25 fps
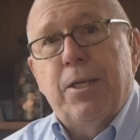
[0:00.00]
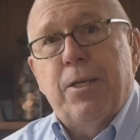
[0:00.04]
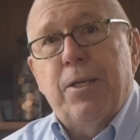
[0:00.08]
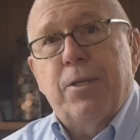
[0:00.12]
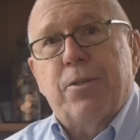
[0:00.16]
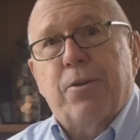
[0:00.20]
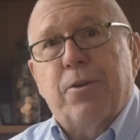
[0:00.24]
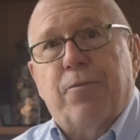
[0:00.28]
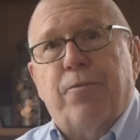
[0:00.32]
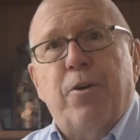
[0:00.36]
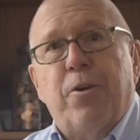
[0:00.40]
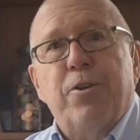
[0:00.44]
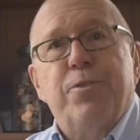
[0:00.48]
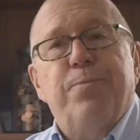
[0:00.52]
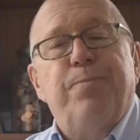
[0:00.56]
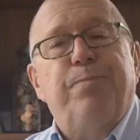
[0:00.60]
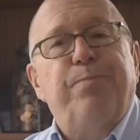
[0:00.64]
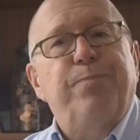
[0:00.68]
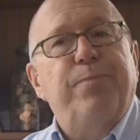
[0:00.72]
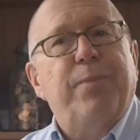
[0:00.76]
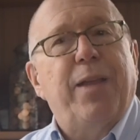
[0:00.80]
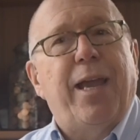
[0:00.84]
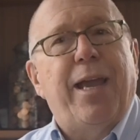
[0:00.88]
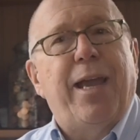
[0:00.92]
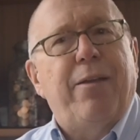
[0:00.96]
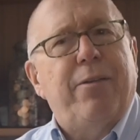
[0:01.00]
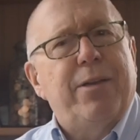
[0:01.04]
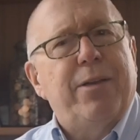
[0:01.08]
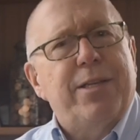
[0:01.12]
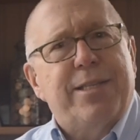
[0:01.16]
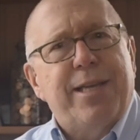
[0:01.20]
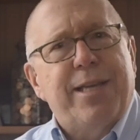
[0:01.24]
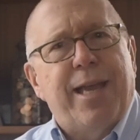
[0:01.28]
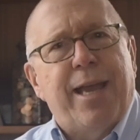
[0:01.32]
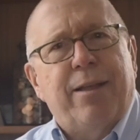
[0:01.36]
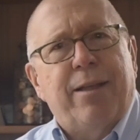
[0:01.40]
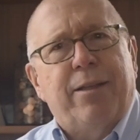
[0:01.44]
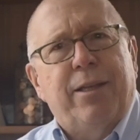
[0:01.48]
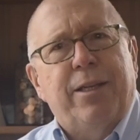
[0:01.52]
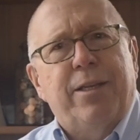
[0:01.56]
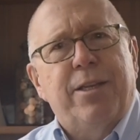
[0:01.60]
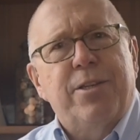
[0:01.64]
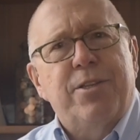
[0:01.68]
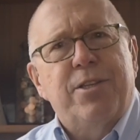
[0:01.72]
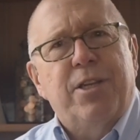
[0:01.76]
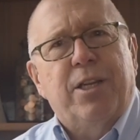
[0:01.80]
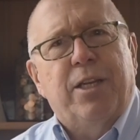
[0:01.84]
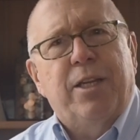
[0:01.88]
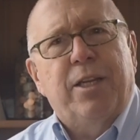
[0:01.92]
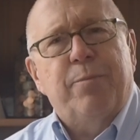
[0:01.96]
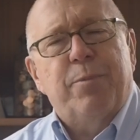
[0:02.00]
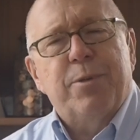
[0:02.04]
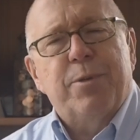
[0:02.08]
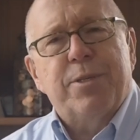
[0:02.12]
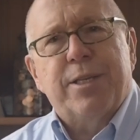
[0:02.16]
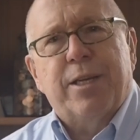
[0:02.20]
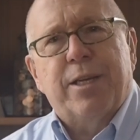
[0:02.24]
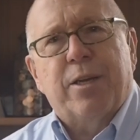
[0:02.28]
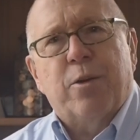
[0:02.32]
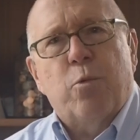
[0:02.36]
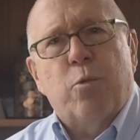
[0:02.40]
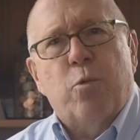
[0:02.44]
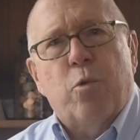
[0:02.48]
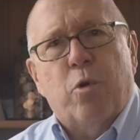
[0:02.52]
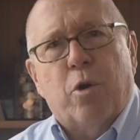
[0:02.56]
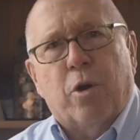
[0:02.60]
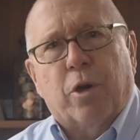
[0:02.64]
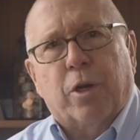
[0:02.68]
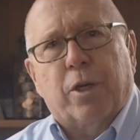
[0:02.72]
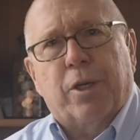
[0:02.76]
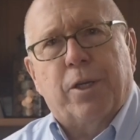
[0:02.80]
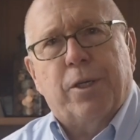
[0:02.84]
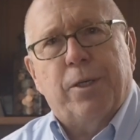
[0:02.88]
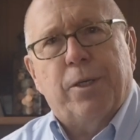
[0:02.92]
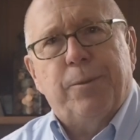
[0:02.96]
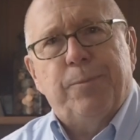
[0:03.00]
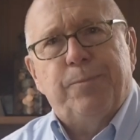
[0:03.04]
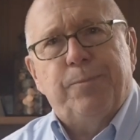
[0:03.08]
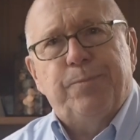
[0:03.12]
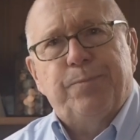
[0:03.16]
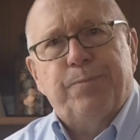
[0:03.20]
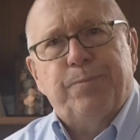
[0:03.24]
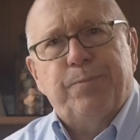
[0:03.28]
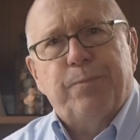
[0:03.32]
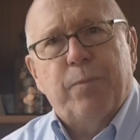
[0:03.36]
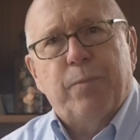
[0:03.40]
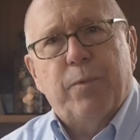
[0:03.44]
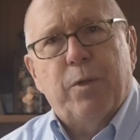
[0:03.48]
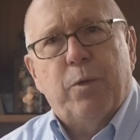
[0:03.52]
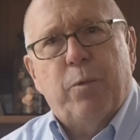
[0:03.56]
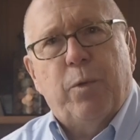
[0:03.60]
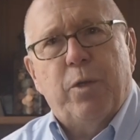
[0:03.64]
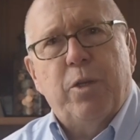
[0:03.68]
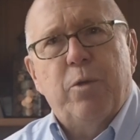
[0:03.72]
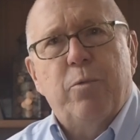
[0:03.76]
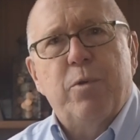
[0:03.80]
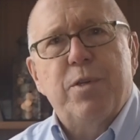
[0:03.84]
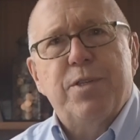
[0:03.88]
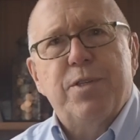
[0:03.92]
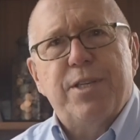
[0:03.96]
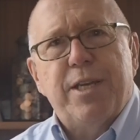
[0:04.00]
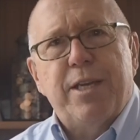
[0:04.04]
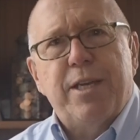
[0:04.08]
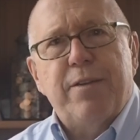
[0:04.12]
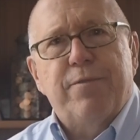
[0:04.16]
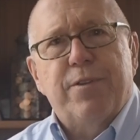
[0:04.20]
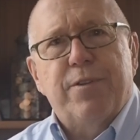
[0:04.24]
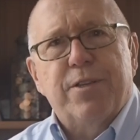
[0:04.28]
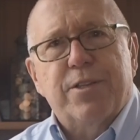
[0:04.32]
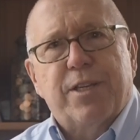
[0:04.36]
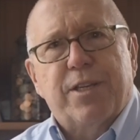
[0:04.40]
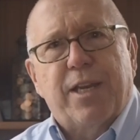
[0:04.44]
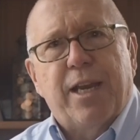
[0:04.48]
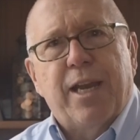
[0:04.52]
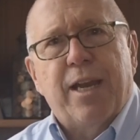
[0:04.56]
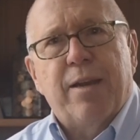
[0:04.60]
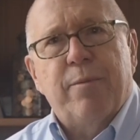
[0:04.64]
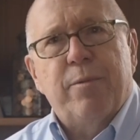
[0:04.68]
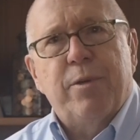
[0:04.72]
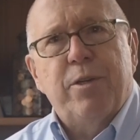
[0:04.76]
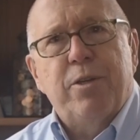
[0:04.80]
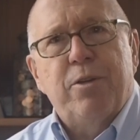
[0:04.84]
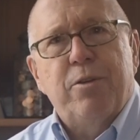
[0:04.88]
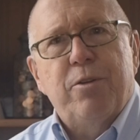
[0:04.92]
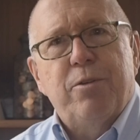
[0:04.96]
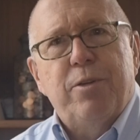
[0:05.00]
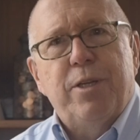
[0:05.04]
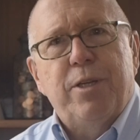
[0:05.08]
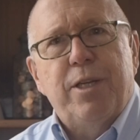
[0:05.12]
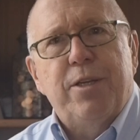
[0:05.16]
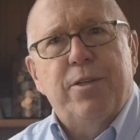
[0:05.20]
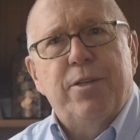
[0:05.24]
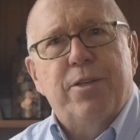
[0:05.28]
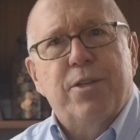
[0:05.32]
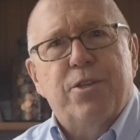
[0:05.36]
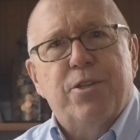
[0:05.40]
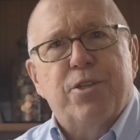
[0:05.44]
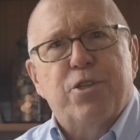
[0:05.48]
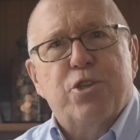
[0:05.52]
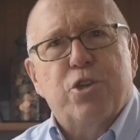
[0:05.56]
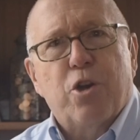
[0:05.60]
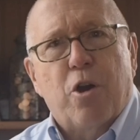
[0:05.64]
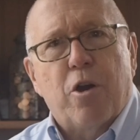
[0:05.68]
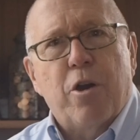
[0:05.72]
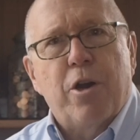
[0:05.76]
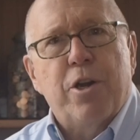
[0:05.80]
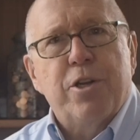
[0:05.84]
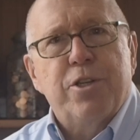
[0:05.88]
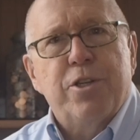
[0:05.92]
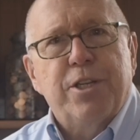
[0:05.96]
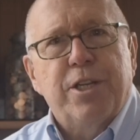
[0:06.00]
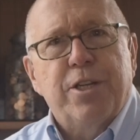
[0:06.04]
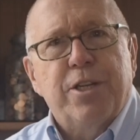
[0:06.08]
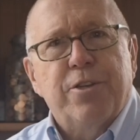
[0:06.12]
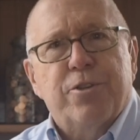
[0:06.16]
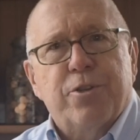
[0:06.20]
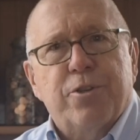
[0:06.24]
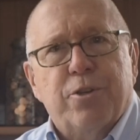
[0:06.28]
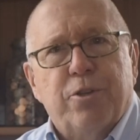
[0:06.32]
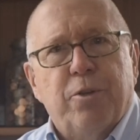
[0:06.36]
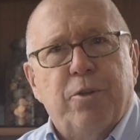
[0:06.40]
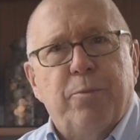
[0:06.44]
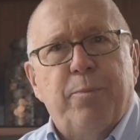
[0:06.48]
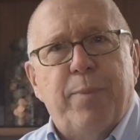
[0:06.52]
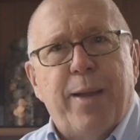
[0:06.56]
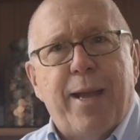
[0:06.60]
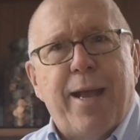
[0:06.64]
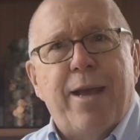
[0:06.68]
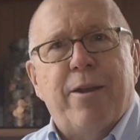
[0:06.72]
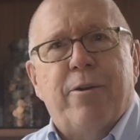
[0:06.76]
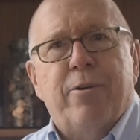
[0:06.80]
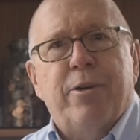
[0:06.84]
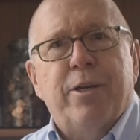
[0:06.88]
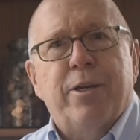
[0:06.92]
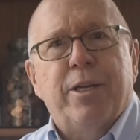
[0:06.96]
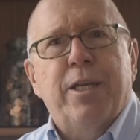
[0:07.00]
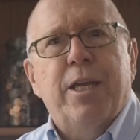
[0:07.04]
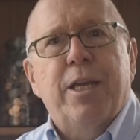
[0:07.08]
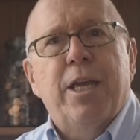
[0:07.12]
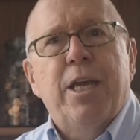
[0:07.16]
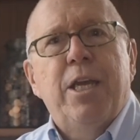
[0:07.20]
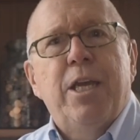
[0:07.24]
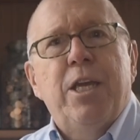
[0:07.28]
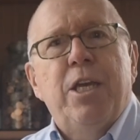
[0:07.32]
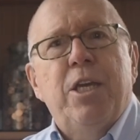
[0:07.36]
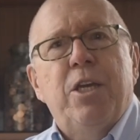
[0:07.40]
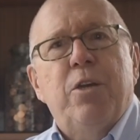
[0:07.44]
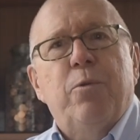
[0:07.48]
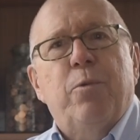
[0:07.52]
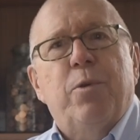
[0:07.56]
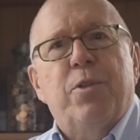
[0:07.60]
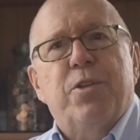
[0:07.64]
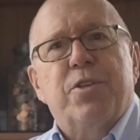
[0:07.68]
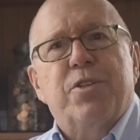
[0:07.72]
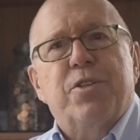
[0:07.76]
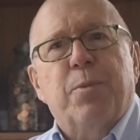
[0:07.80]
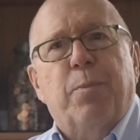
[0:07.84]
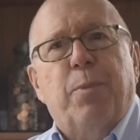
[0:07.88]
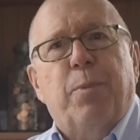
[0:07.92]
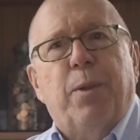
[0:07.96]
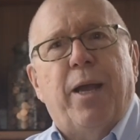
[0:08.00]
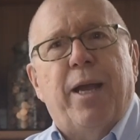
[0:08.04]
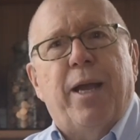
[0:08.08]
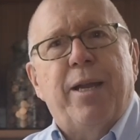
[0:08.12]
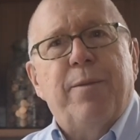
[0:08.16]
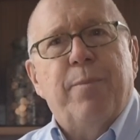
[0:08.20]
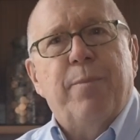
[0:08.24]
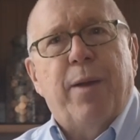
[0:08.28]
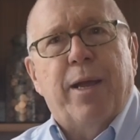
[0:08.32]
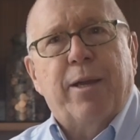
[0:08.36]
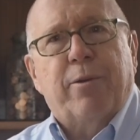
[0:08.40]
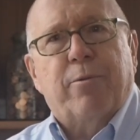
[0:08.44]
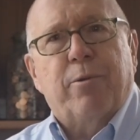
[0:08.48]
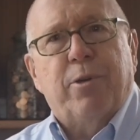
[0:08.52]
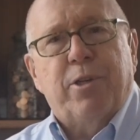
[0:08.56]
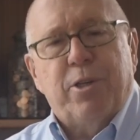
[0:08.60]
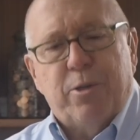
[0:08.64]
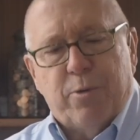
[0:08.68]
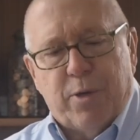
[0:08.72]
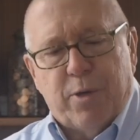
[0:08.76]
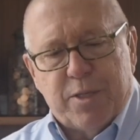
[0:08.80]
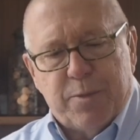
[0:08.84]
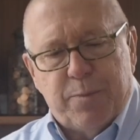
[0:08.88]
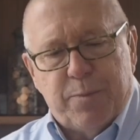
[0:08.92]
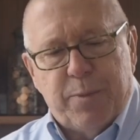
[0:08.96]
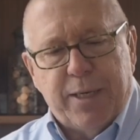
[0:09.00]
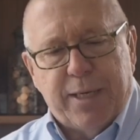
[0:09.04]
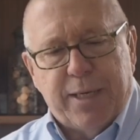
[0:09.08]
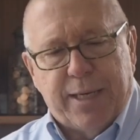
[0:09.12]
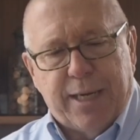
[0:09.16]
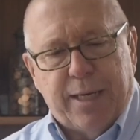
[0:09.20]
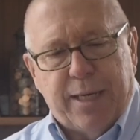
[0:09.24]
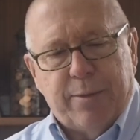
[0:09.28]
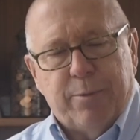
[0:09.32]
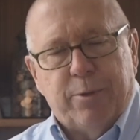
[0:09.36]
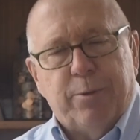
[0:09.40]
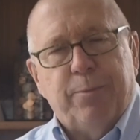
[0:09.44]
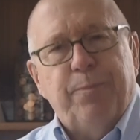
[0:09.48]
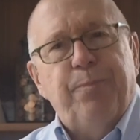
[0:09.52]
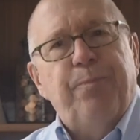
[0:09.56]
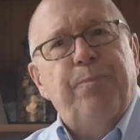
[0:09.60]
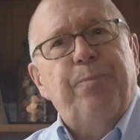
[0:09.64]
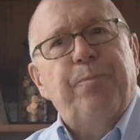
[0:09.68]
So first, how exactly does the Olympus Air work? When you receive this camera, you need to charge the internal battery with a supplied micro USB cable.